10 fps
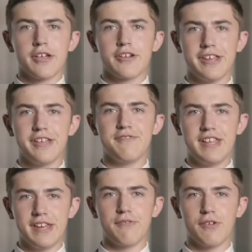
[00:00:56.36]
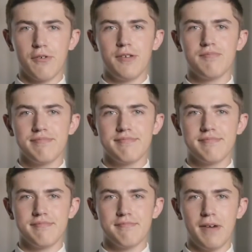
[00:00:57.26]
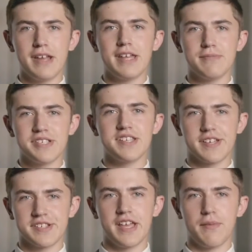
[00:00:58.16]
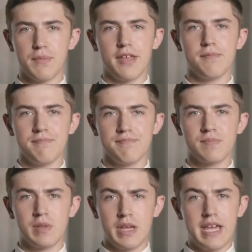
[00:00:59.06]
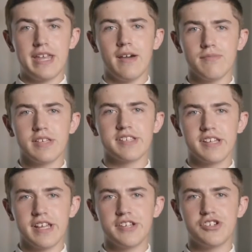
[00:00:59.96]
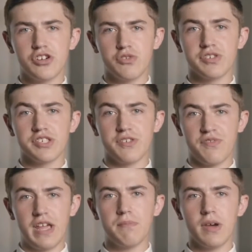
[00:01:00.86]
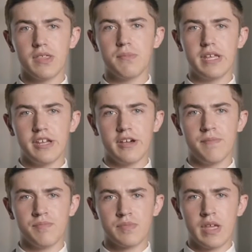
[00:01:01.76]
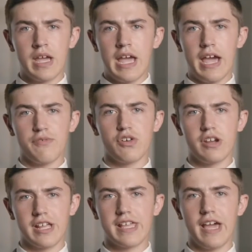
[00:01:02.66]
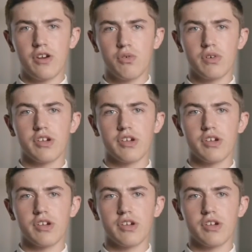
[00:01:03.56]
Good evening, everyone. My name is Nick Sandmann, and I'm the teenager who was defamed by the media after an encounter with a